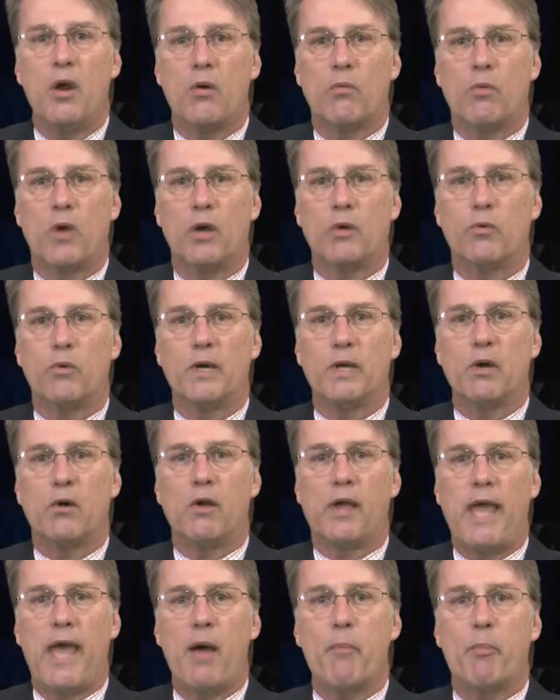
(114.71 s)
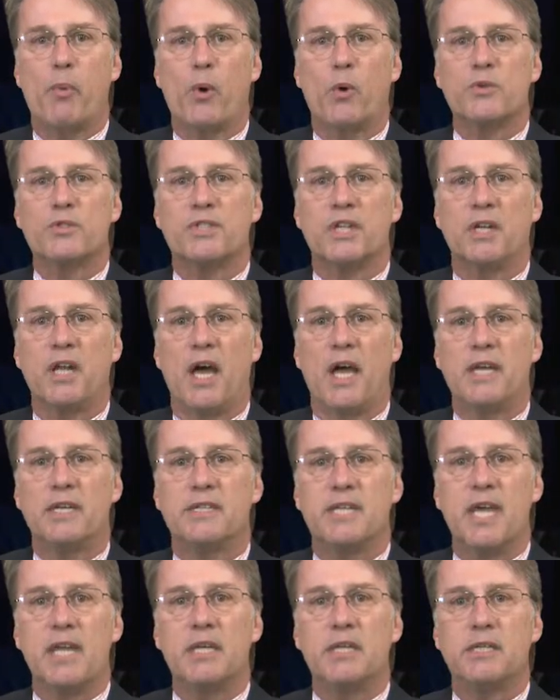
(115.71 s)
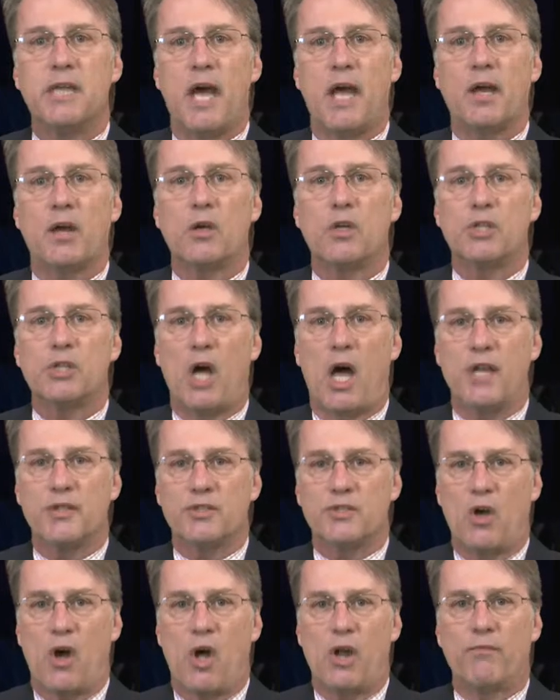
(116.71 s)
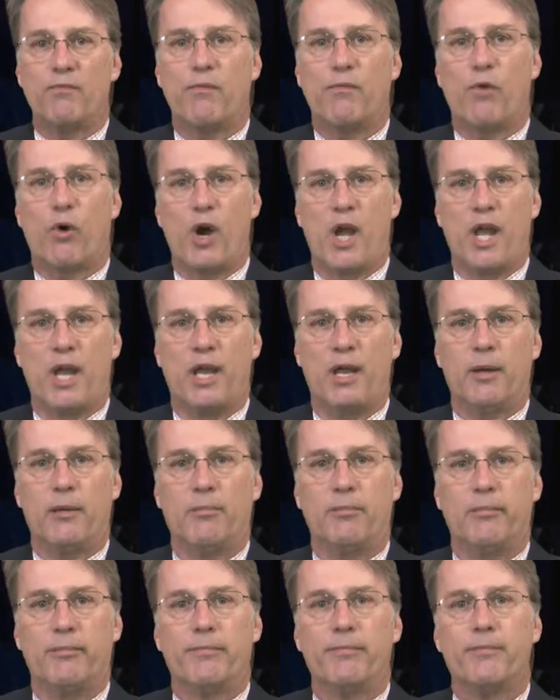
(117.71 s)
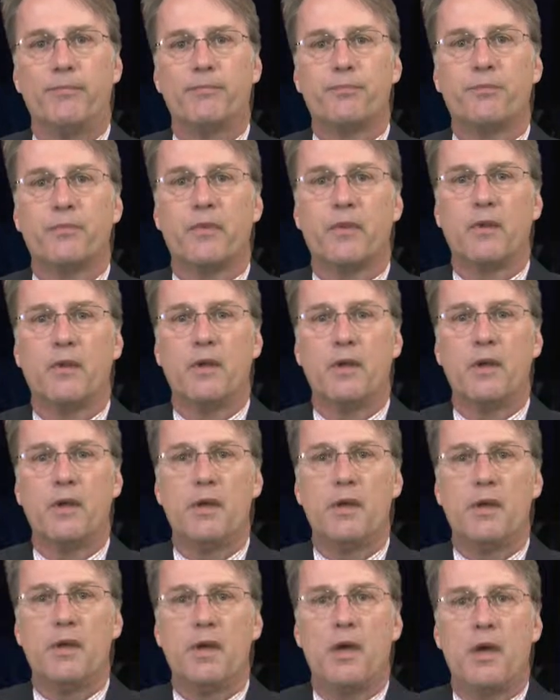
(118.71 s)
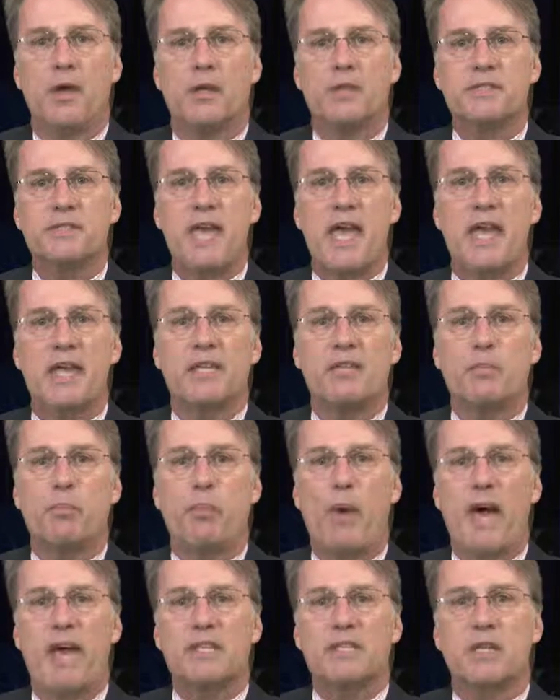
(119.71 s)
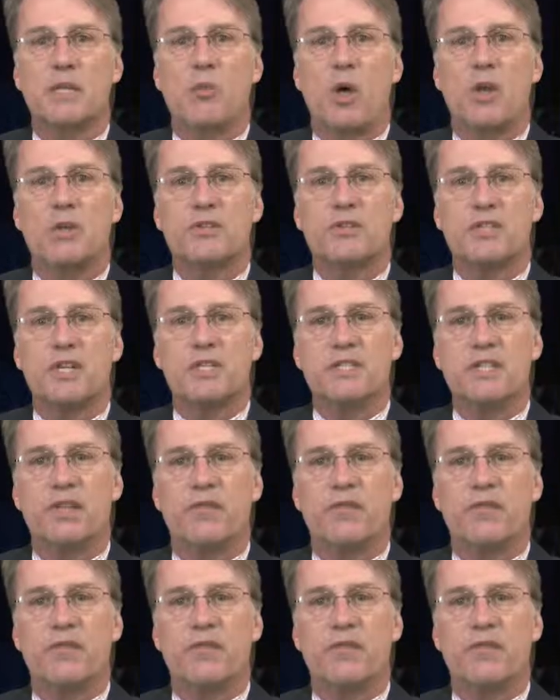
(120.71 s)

Rodrigo Campos denied 10 Tiger shots on frame. Gonzaga's basketball season